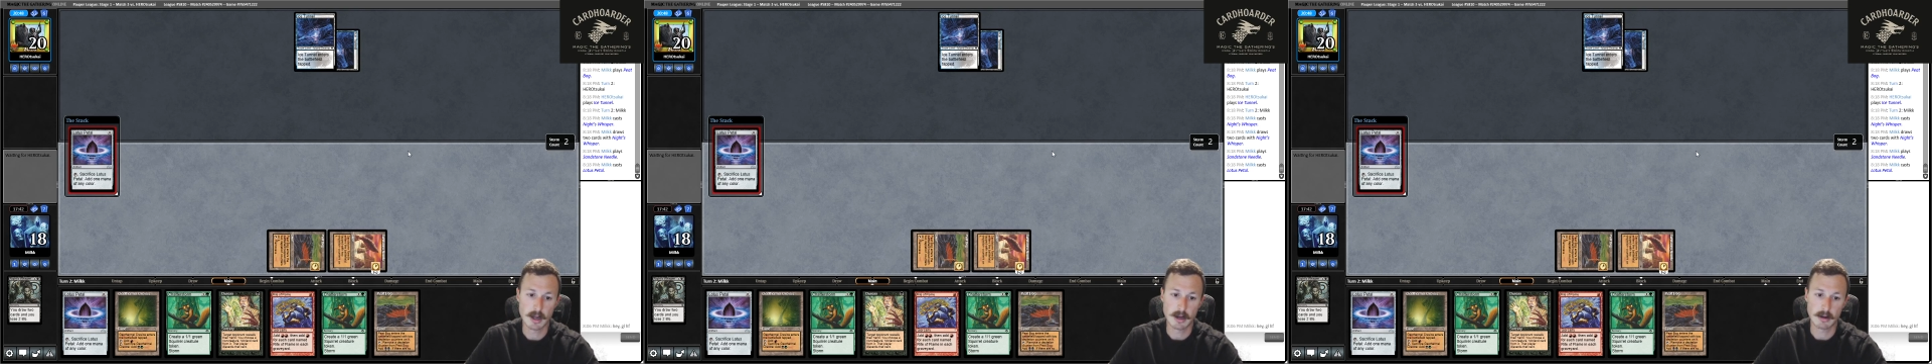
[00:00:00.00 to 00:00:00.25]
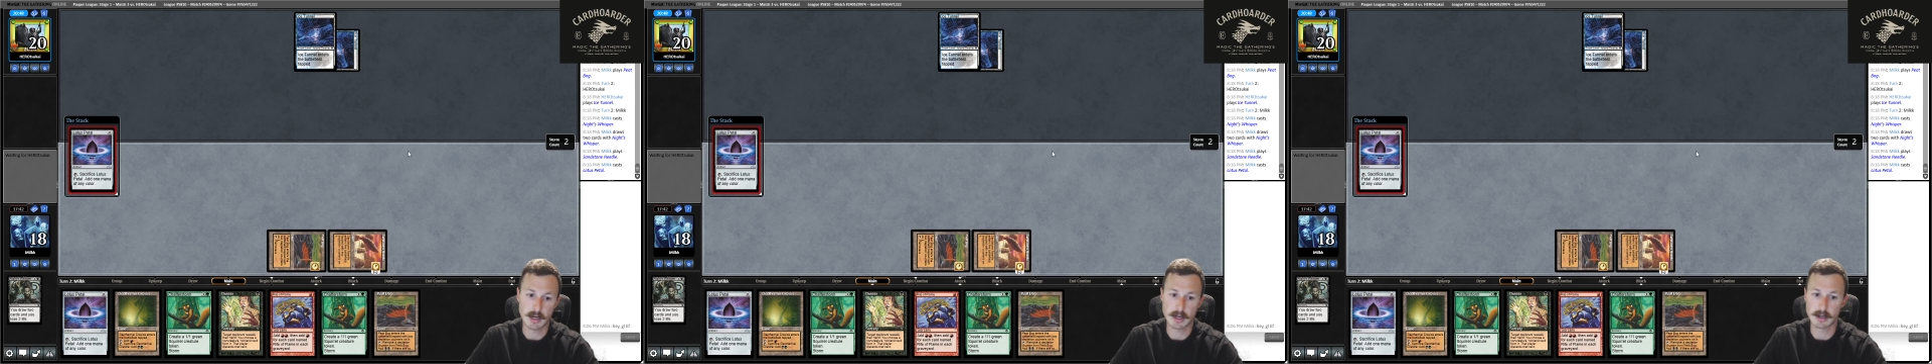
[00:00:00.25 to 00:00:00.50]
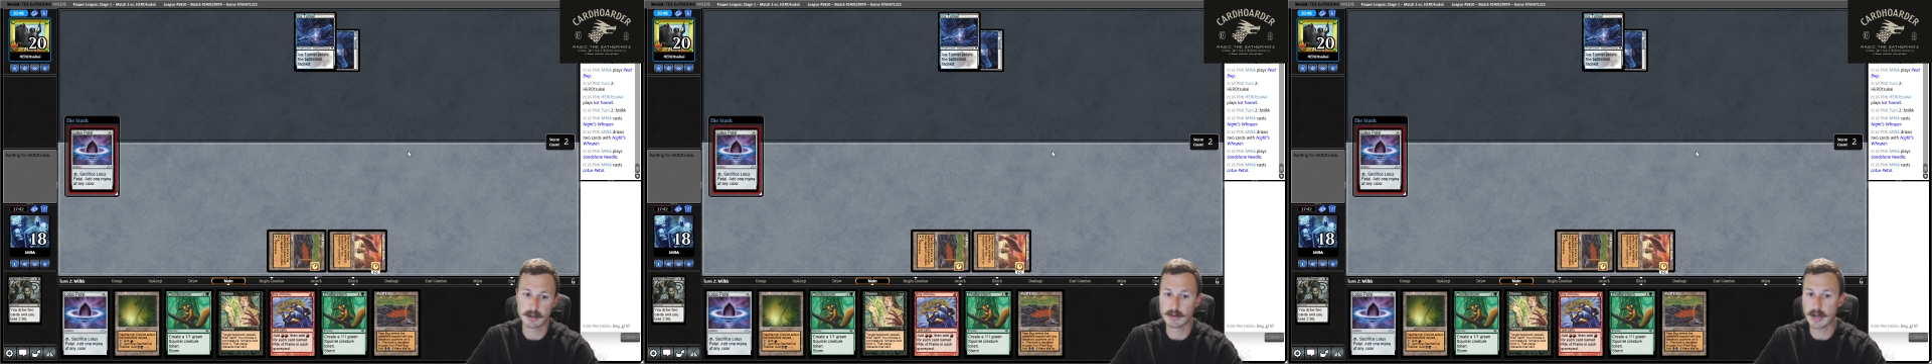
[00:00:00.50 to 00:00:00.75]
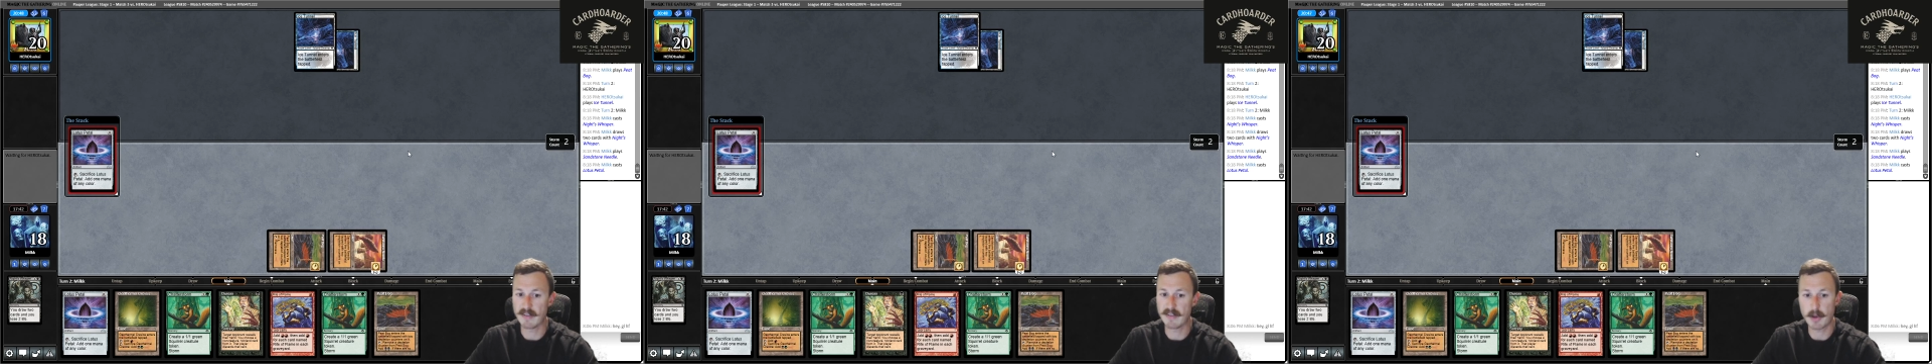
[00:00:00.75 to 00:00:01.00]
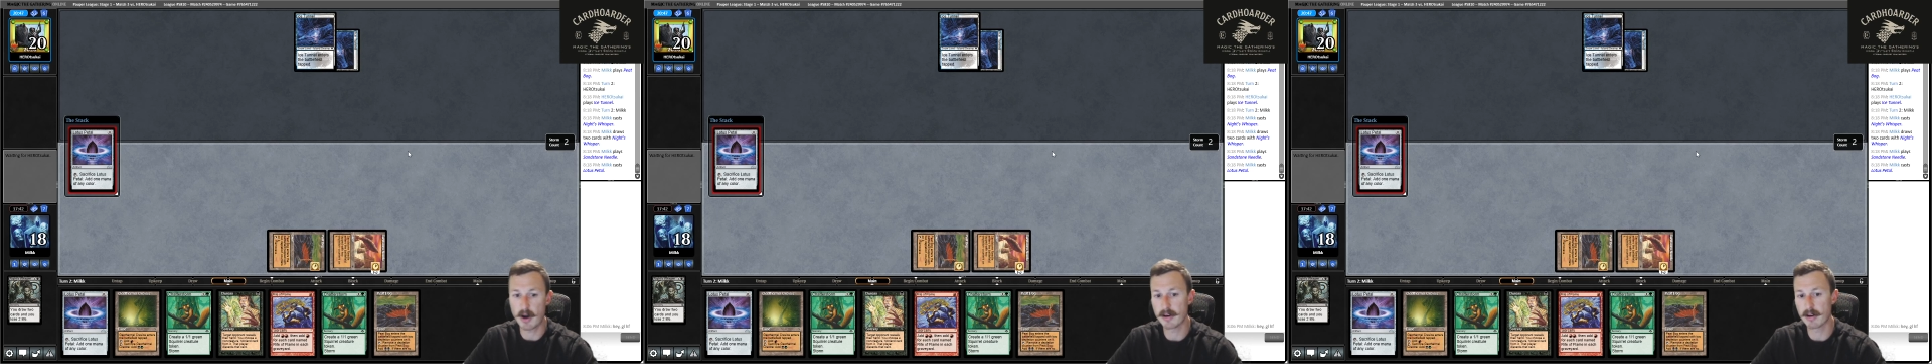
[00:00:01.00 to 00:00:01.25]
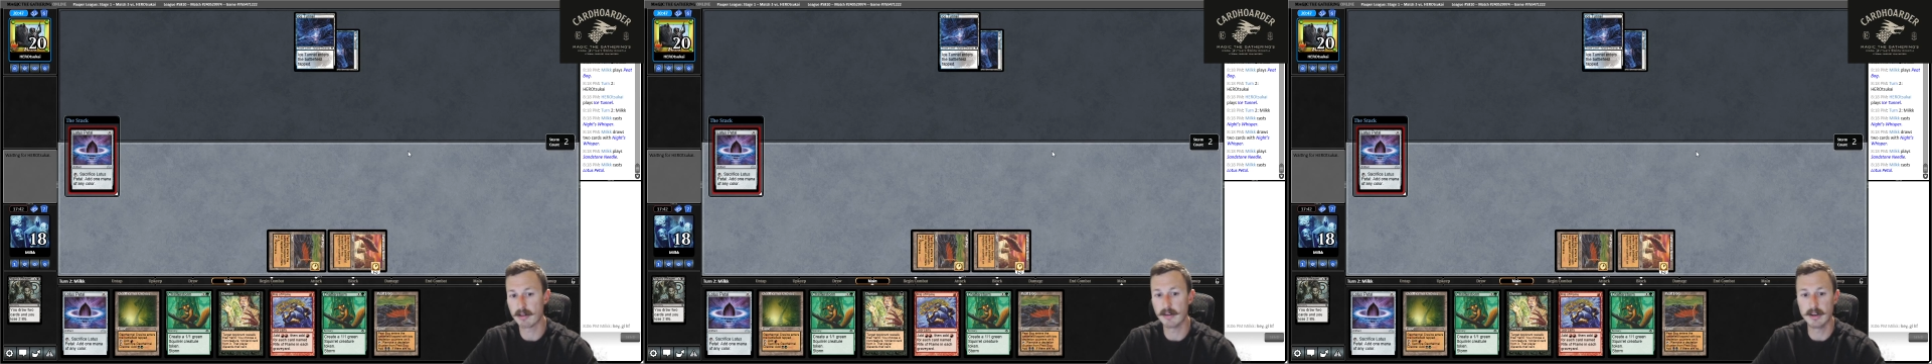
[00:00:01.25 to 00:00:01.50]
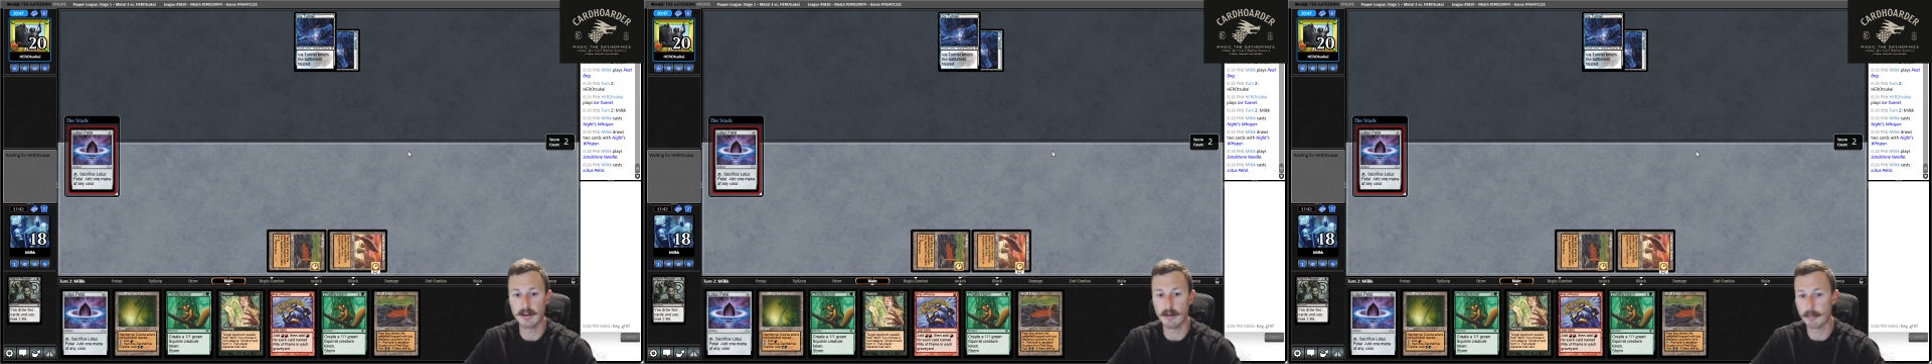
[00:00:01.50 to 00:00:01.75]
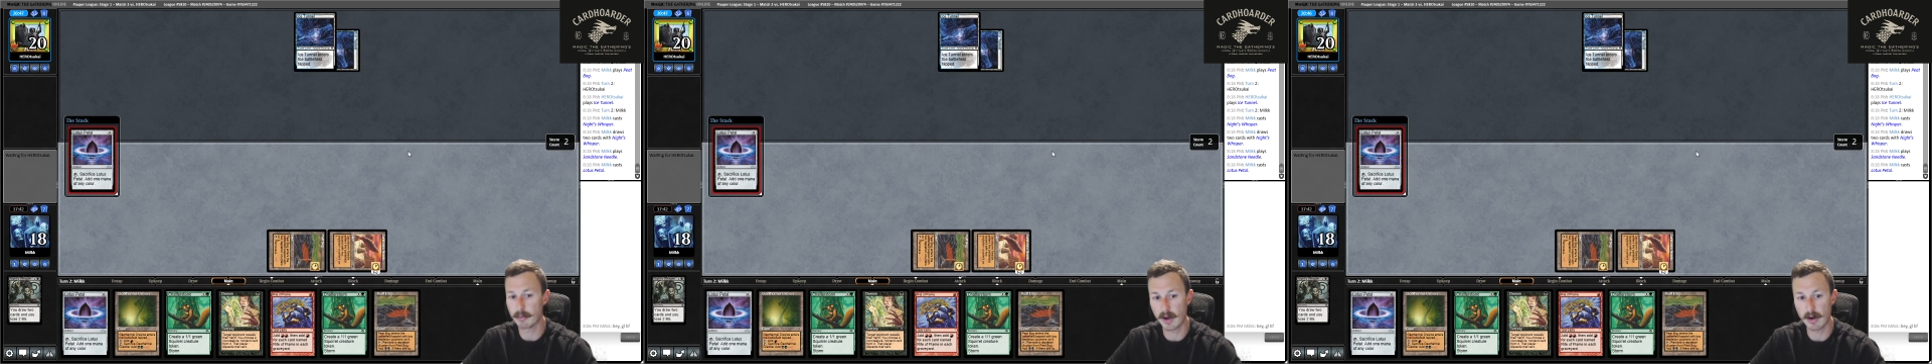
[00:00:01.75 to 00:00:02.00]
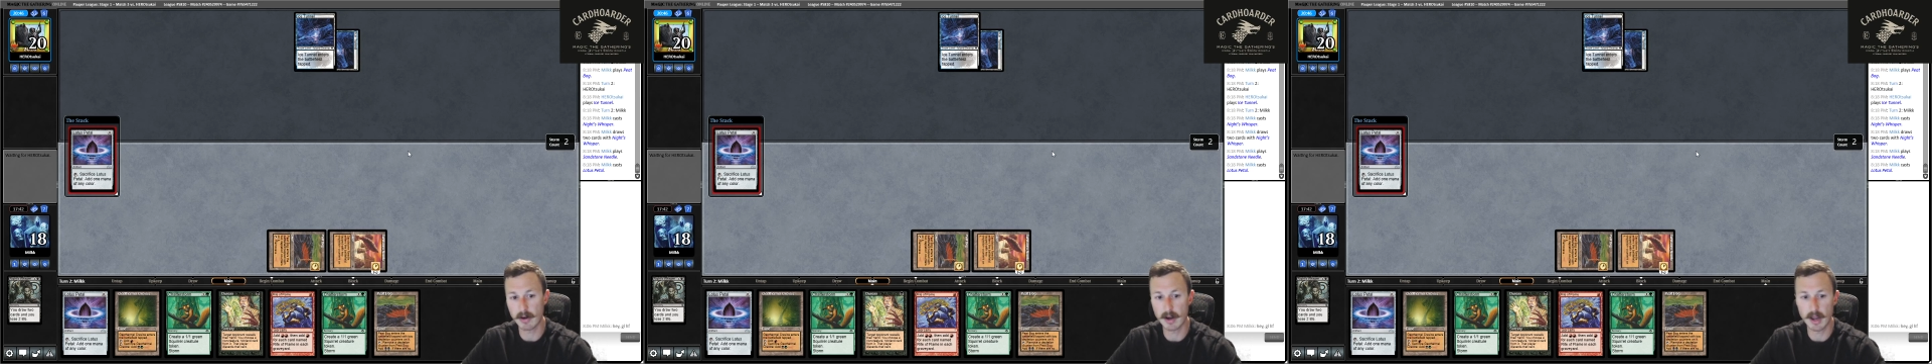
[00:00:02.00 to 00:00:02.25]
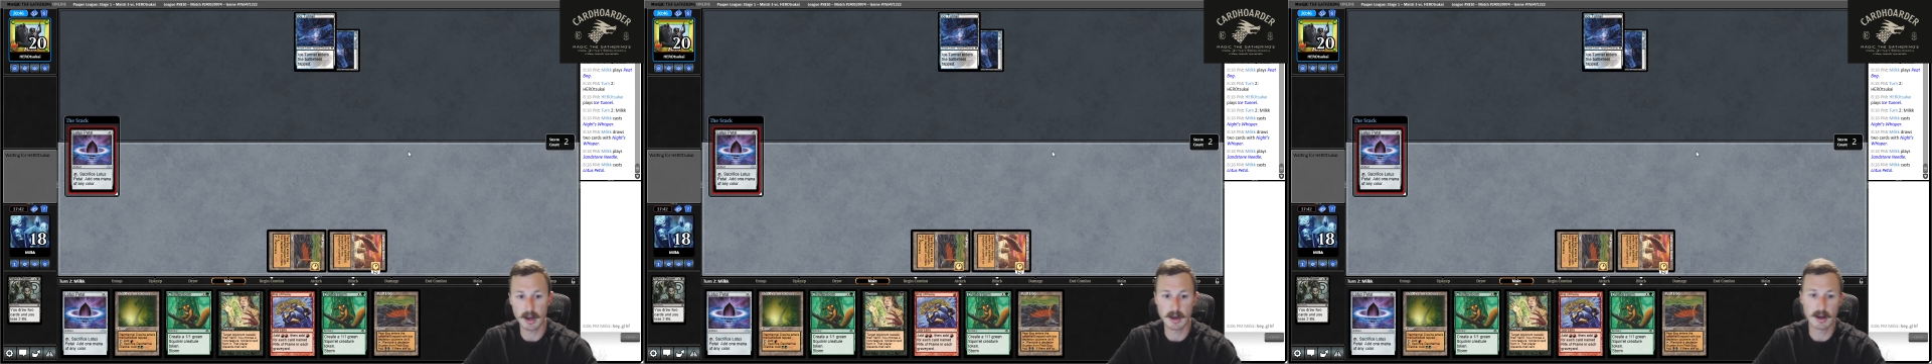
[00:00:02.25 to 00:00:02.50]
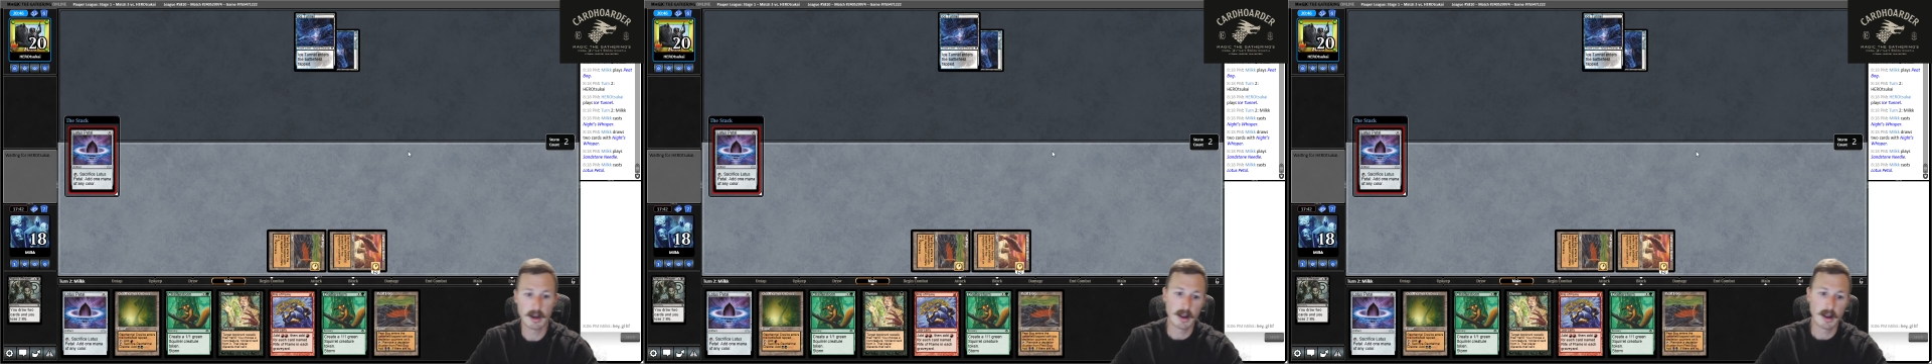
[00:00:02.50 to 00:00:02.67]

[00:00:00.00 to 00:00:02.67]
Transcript: Like you have Ponder Legal, Preordain,